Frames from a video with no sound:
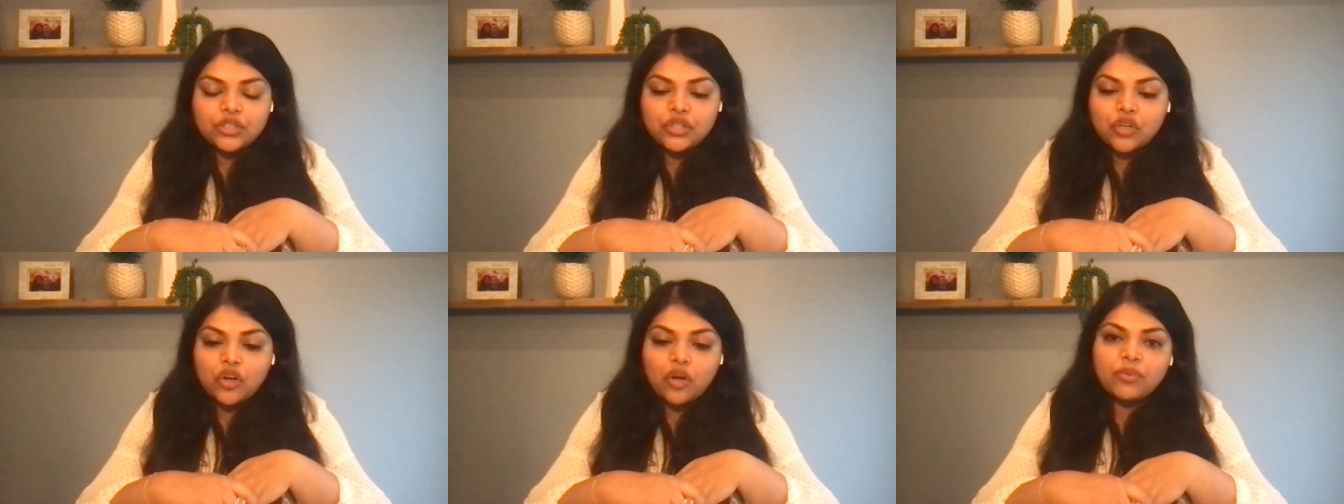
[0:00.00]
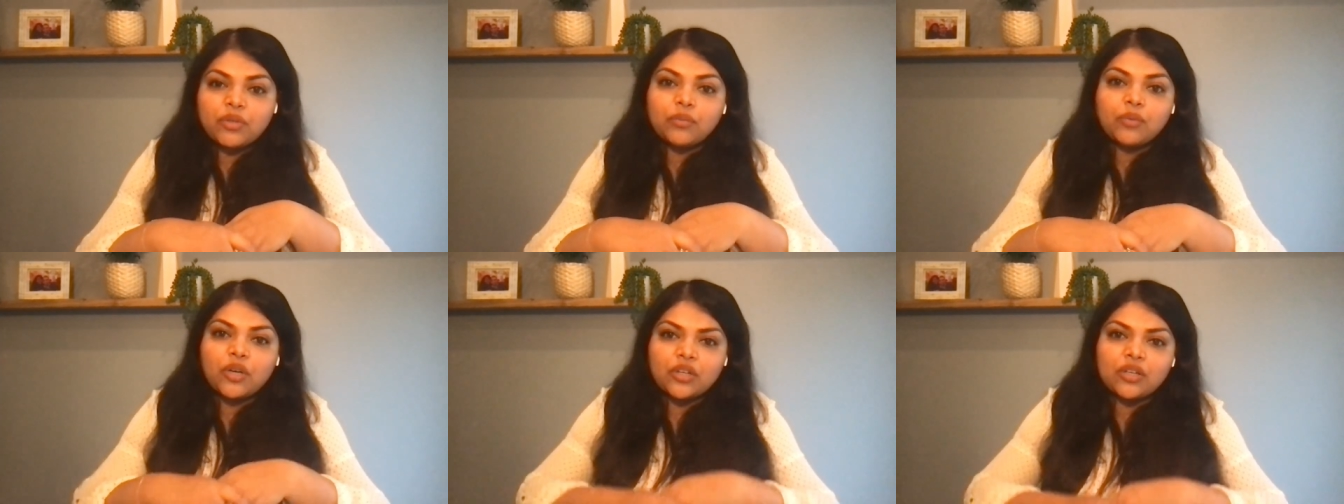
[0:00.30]
job
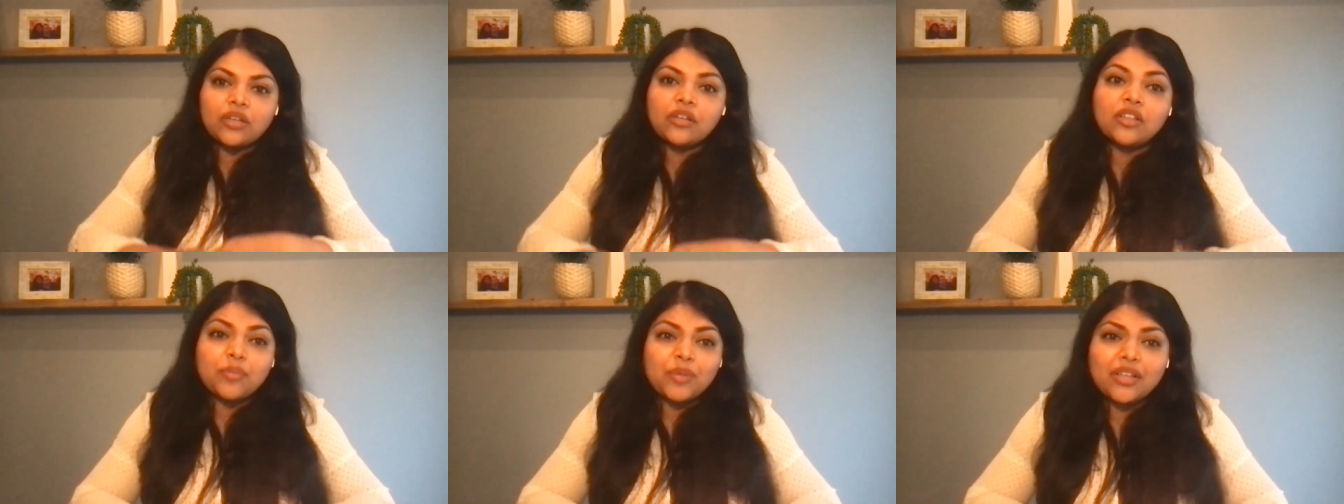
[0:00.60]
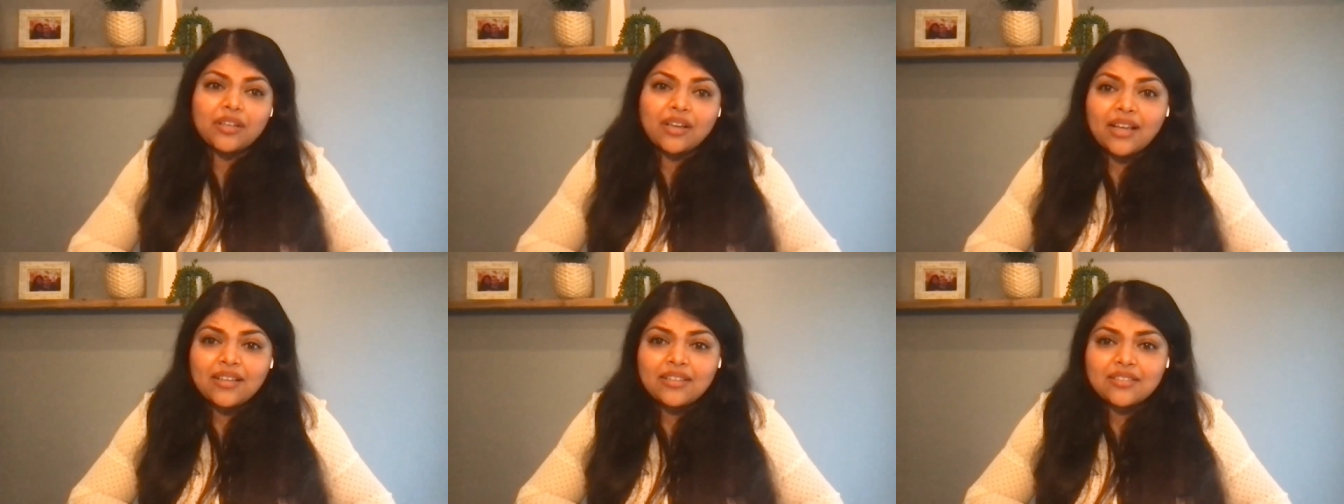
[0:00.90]
to work on a
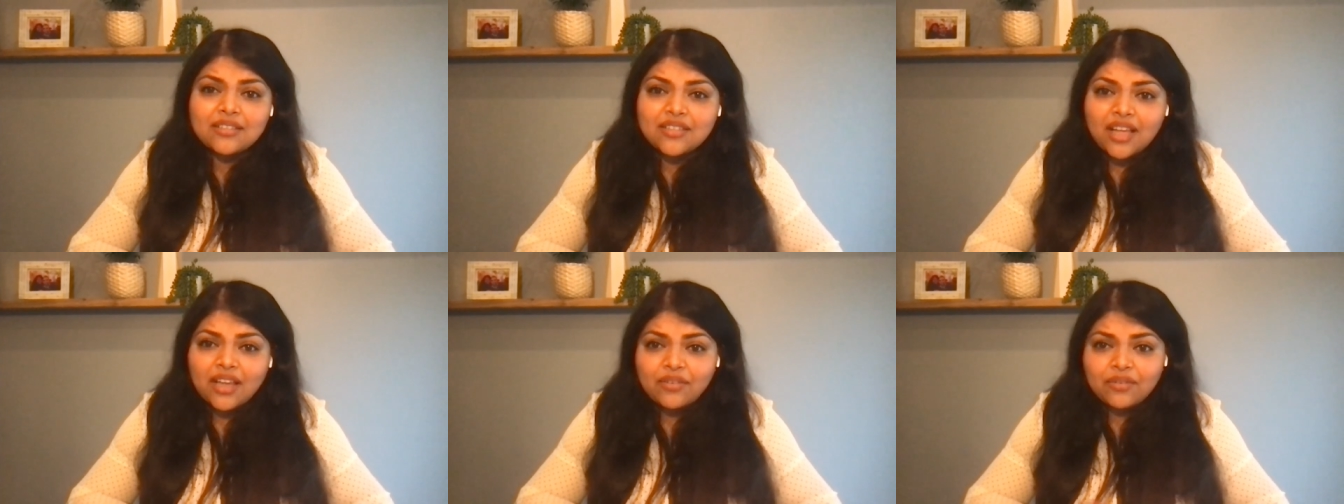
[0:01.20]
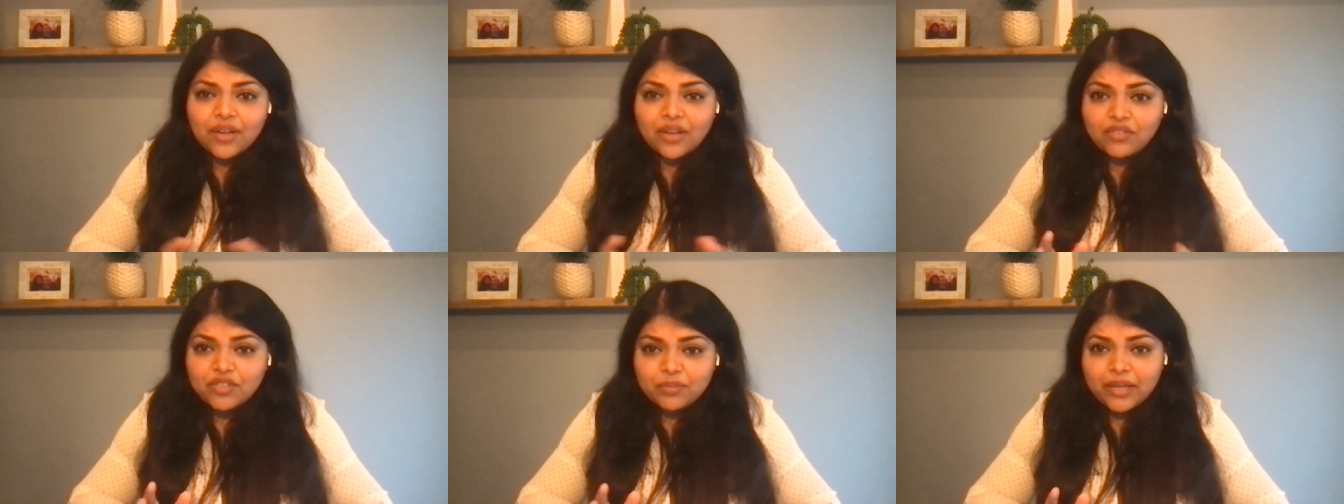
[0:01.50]
limited license. I've
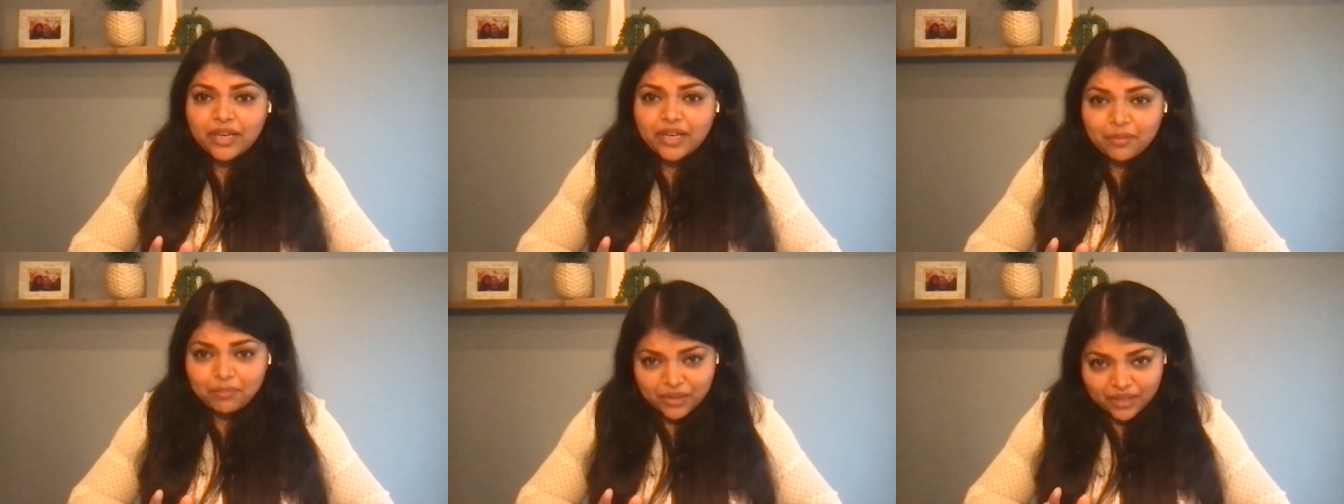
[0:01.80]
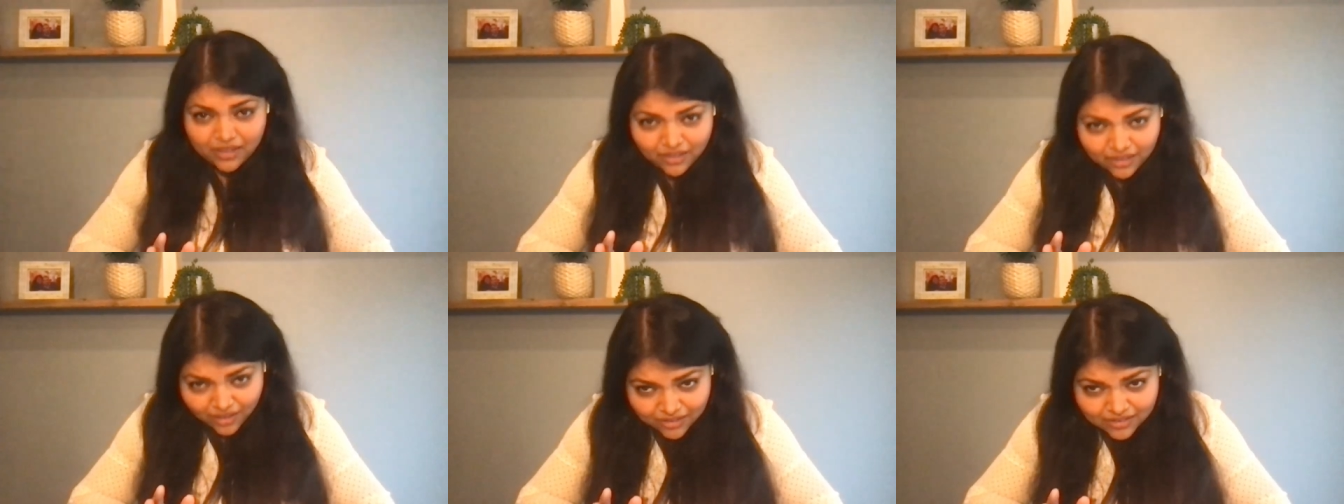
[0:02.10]
paid
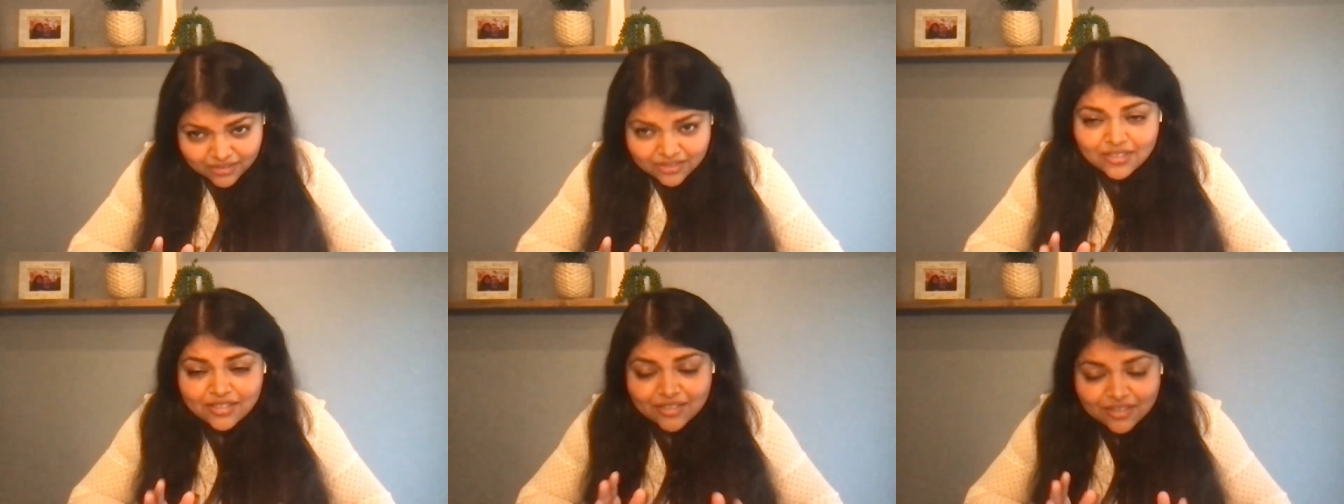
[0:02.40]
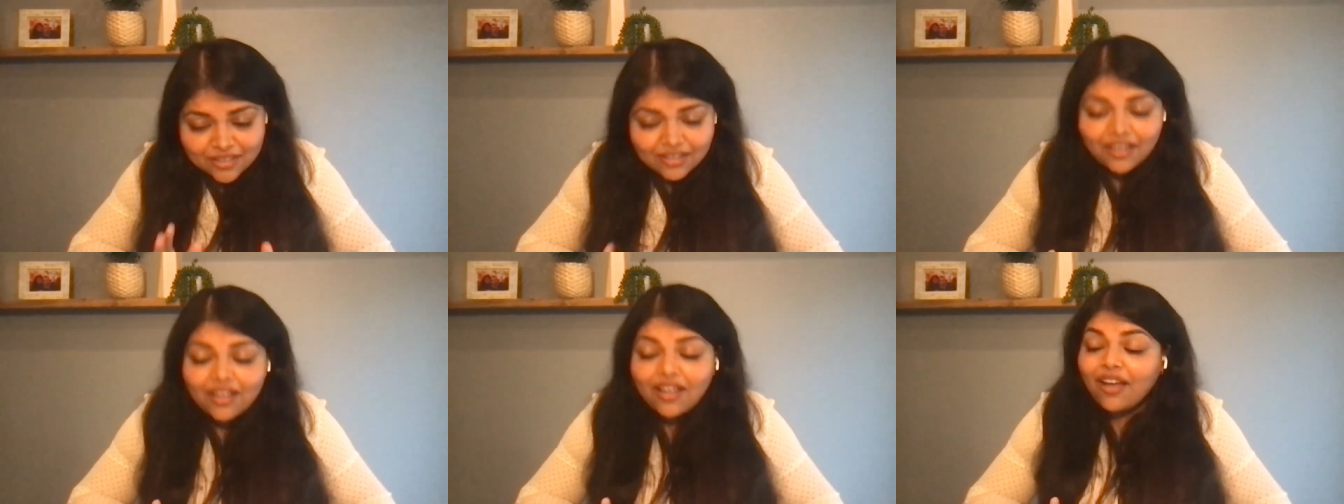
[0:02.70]
peanuts,